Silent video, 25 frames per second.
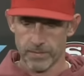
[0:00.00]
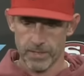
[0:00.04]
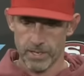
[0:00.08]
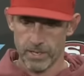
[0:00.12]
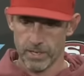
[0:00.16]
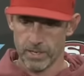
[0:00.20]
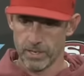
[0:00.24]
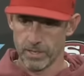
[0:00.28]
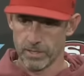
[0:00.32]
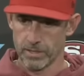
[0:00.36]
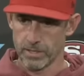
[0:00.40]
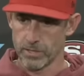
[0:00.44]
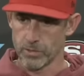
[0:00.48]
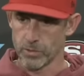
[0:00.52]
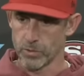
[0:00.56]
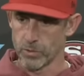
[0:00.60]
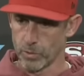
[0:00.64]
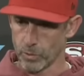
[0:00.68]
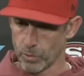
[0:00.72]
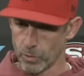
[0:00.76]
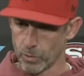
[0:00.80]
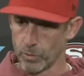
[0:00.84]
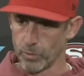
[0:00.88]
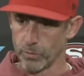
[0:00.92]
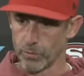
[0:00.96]
I think it's
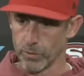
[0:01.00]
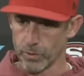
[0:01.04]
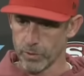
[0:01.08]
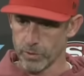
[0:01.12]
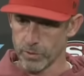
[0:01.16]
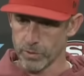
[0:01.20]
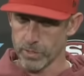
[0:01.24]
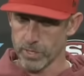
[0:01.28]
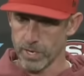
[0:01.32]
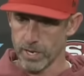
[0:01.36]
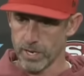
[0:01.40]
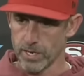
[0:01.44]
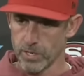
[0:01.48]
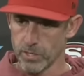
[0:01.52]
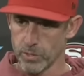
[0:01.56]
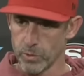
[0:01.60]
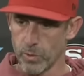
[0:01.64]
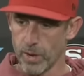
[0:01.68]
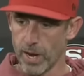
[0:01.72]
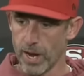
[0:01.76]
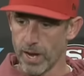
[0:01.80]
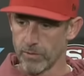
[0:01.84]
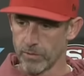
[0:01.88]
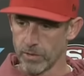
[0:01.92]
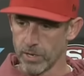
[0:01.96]
real cool for those guys who
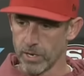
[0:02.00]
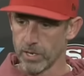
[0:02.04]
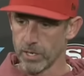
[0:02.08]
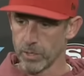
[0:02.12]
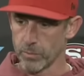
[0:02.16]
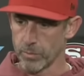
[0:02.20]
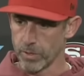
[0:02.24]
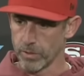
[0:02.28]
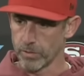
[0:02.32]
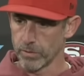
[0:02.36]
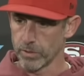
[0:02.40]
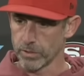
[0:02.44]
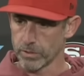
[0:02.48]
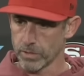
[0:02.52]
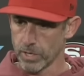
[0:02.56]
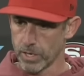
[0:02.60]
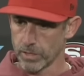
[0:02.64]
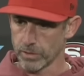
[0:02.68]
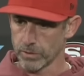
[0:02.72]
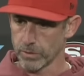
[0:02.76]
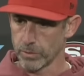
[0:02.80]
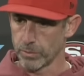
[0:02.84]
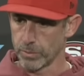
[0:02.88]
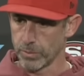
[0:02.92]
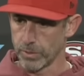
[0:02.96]
have gone to be able to
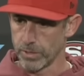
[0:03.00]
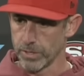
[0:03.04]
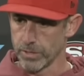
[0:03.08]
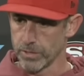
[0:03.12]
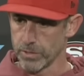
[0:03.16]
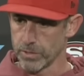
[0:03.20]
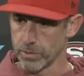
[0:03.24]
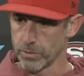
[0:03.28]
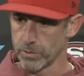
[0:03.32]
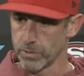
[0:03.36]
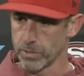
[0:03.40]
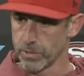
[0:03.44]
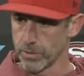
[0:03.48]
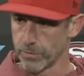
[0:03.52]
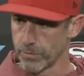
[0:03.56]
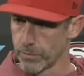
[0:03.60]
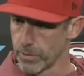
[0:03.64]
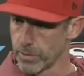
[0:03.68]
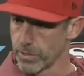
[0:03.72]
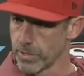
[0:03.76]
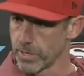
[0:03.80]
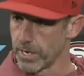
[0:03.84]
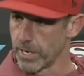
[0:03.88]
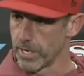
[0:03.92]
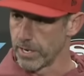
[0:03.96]
talk to players who it's their
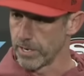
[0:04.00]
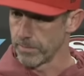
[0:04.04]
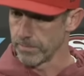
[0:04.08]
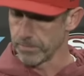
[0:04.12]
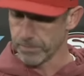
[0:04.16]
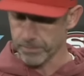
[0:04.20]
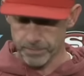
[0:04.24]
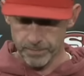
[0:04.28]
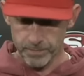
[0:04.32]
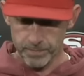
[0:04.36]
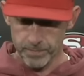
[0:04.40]
first time,